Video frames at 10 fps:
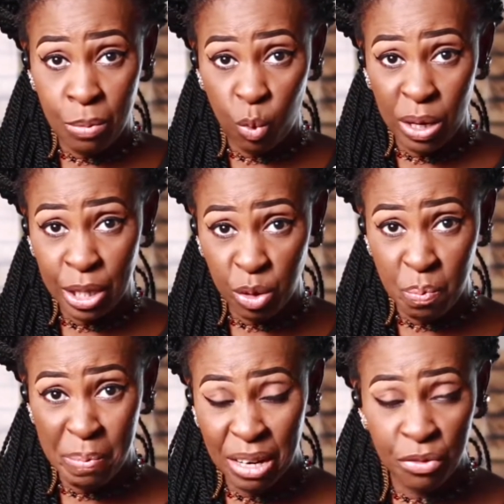whether you
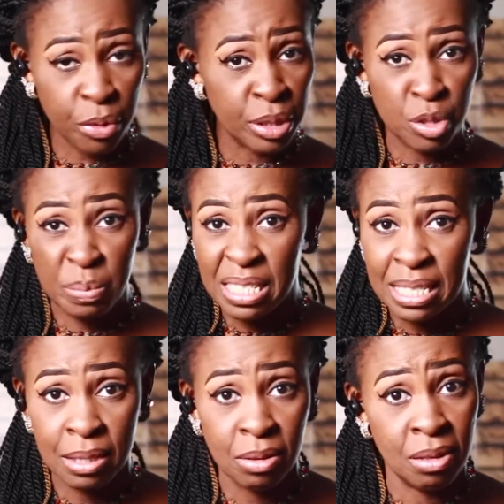meant for it to be
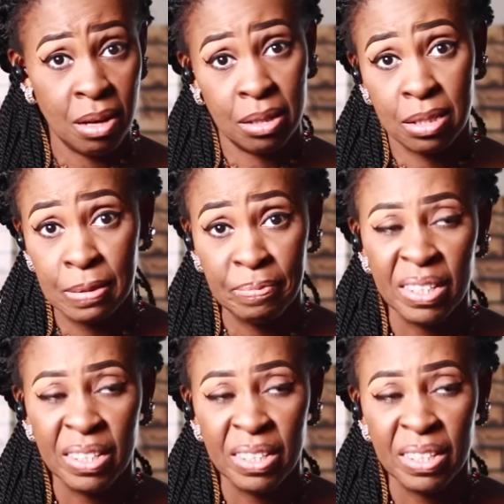seen or not.